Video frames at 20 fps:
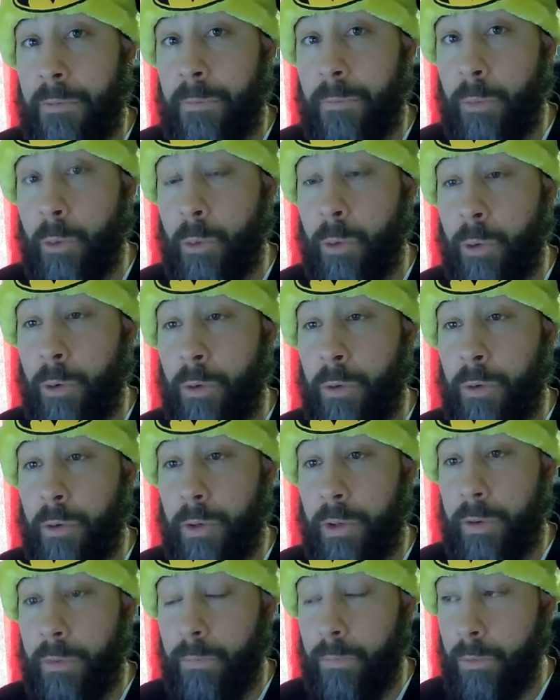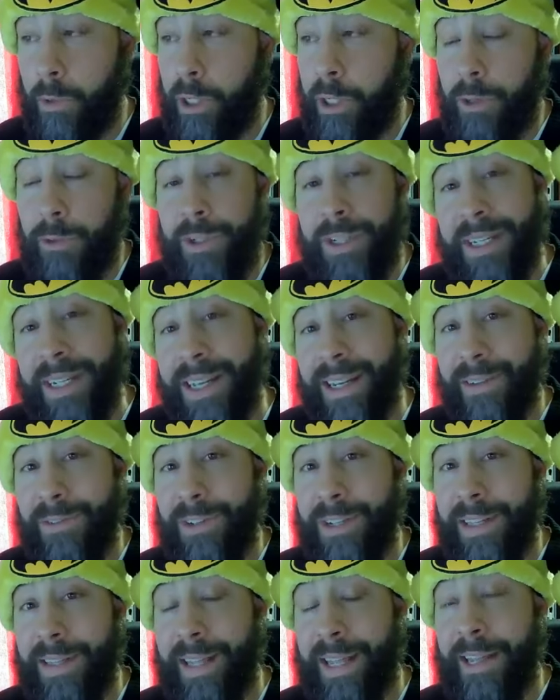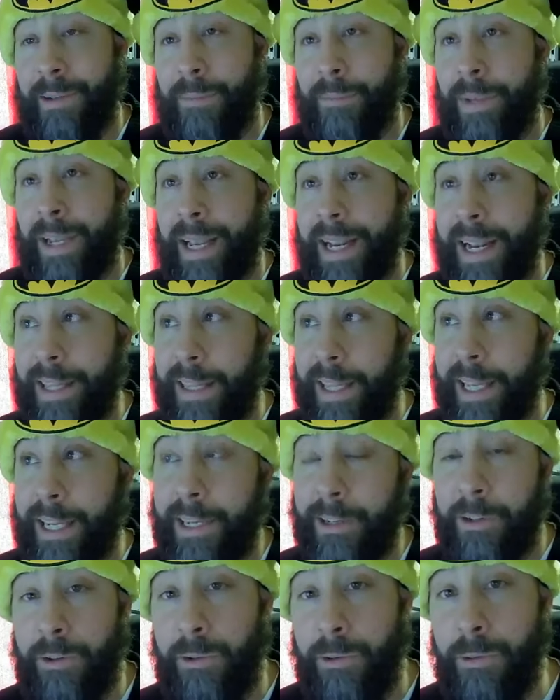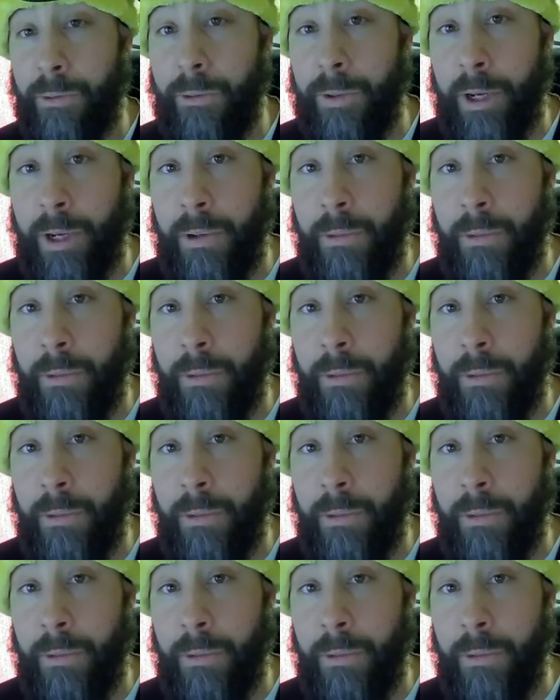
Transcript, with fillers: for for you to give to them and they can do